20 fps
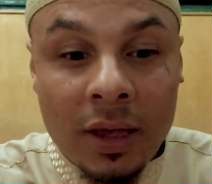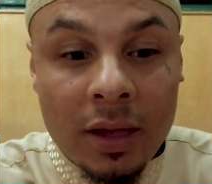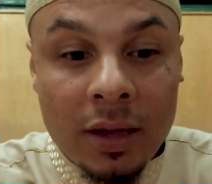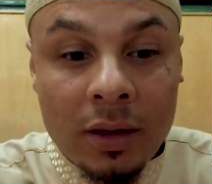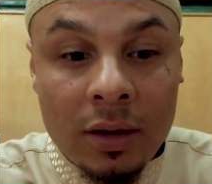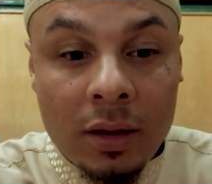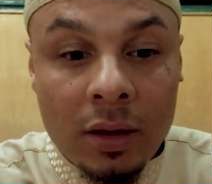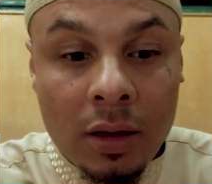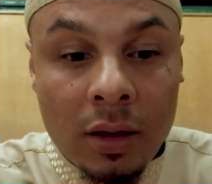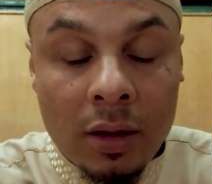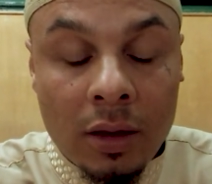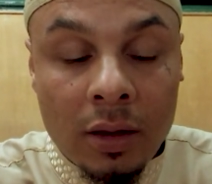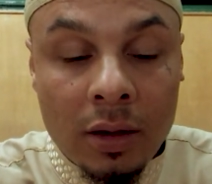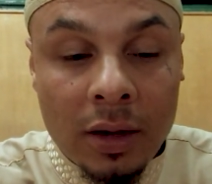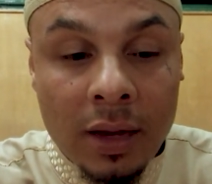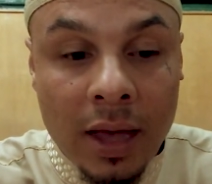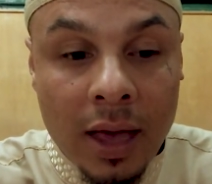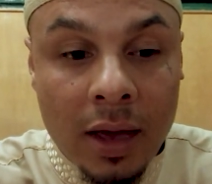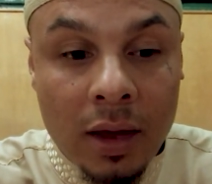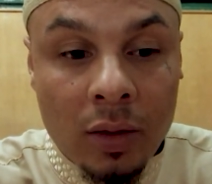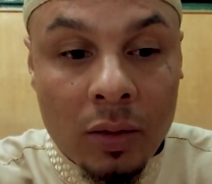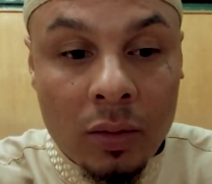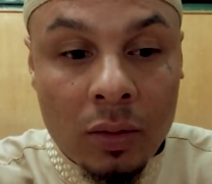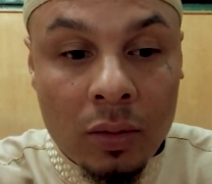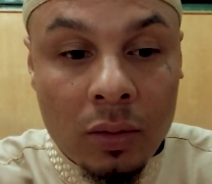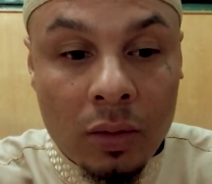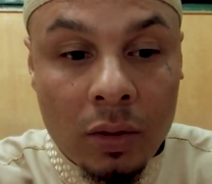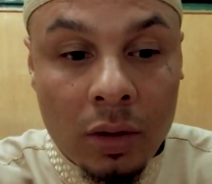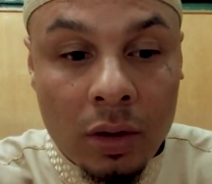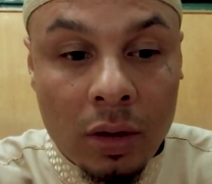And uh,
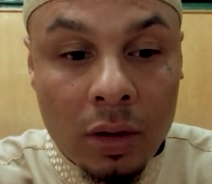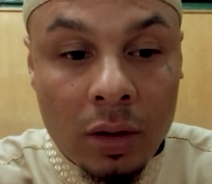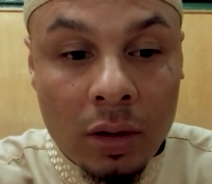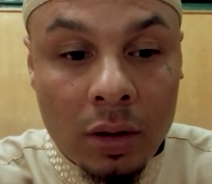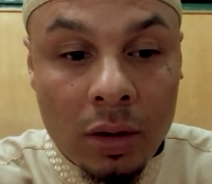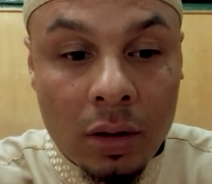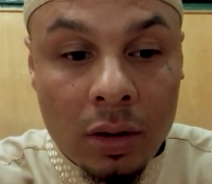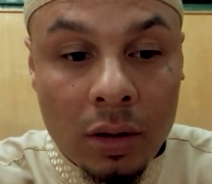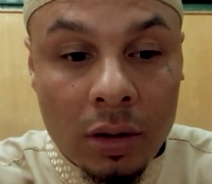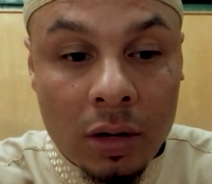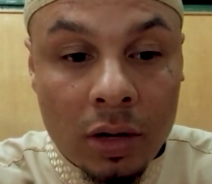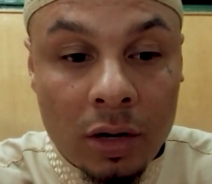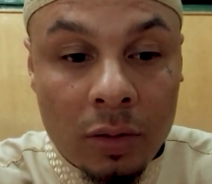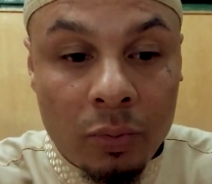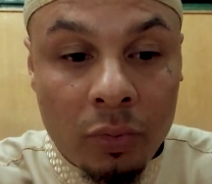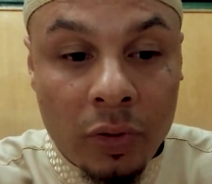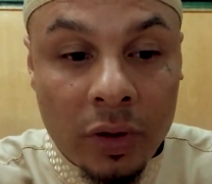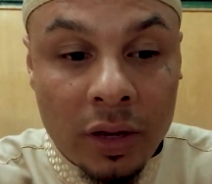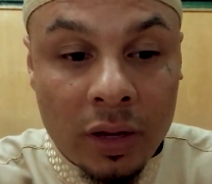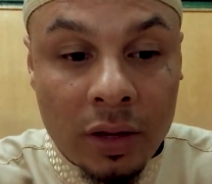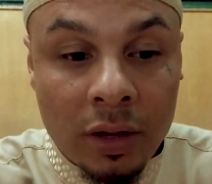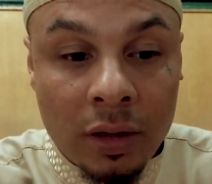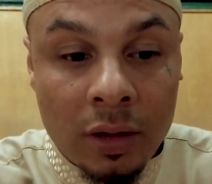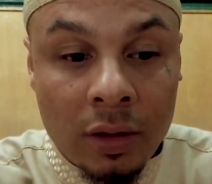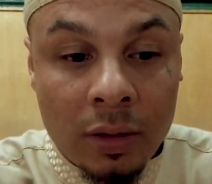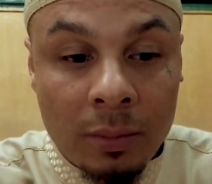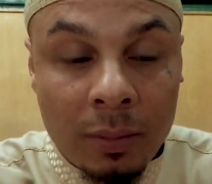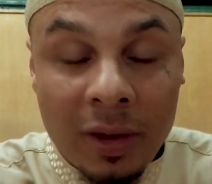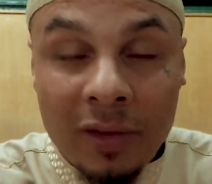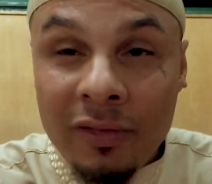now uh, gonna
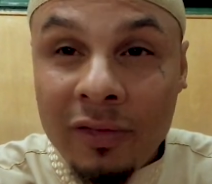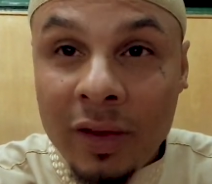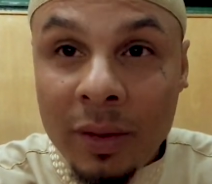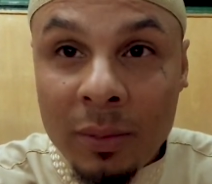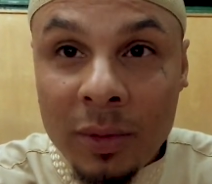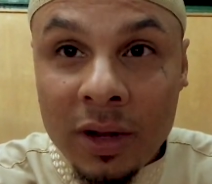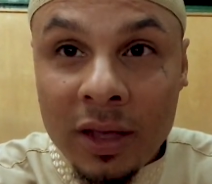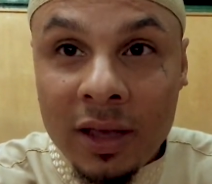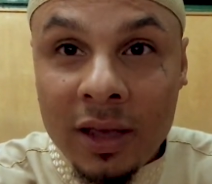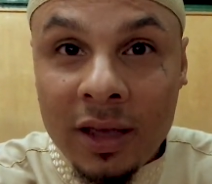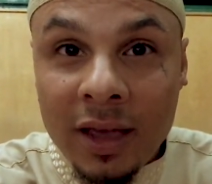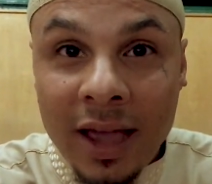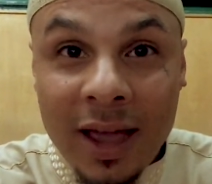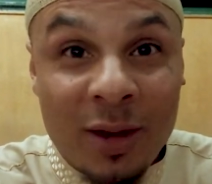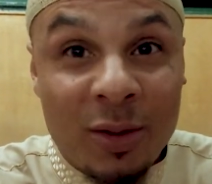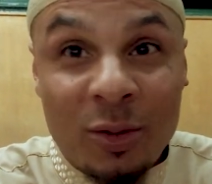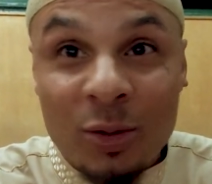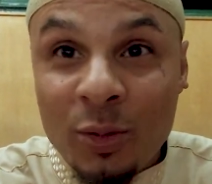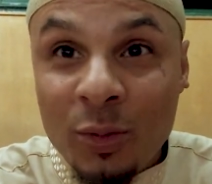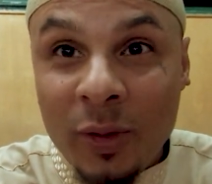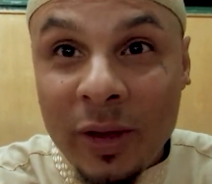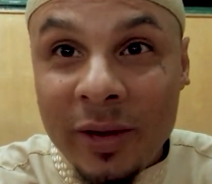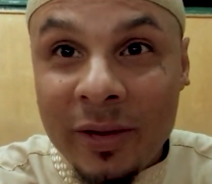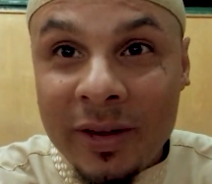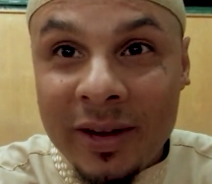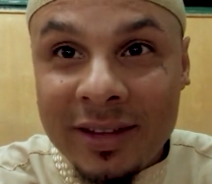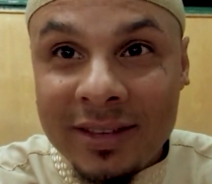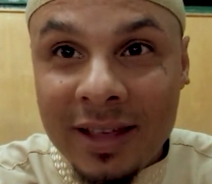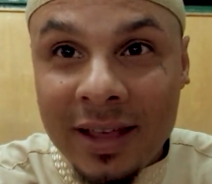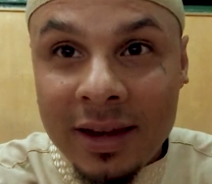bring my family. I don't know
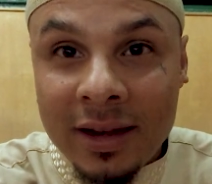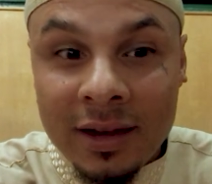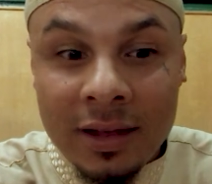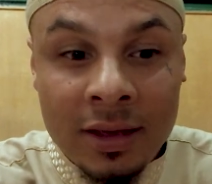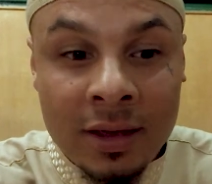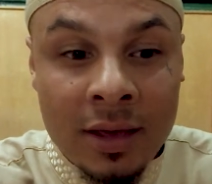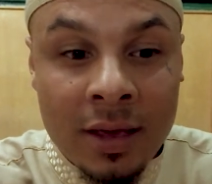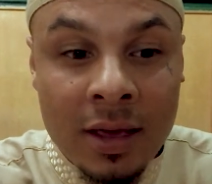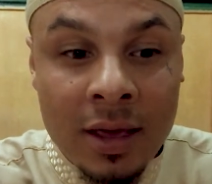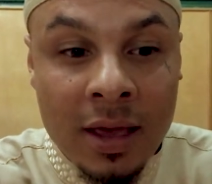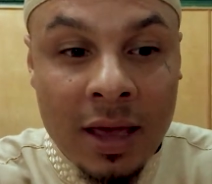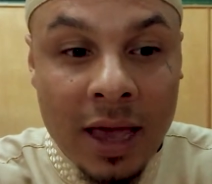where exactly.